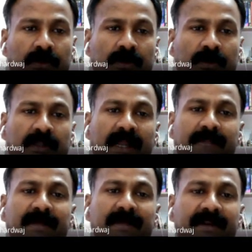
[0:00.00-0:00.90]
Light
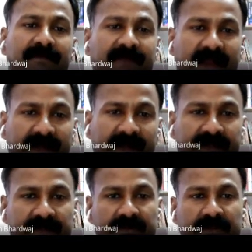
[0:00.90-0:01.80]
may refract
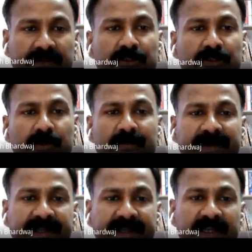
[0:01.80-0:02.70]
into a
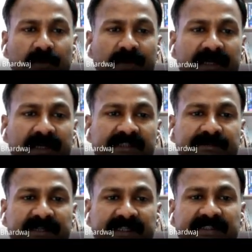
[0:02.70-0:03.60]
material where its
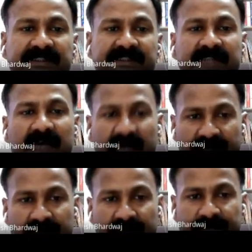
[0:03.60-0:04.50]
speed is
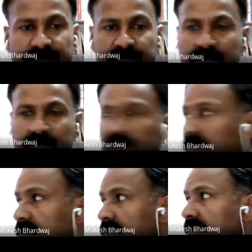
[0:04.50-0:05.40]
higher.
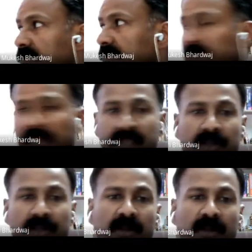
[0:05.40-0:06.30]
The
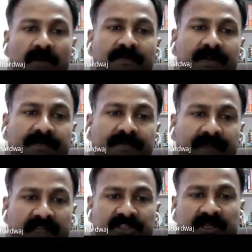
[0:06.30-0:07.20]
angle of
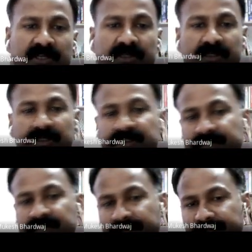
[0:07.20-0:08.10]
refraction is
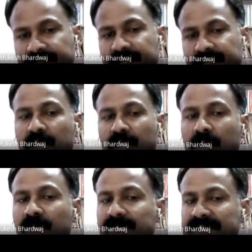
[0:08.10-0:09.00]
greater than angle
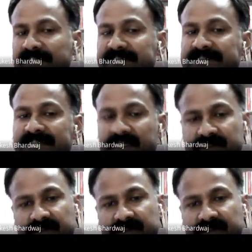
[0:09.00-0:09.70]
of incidence.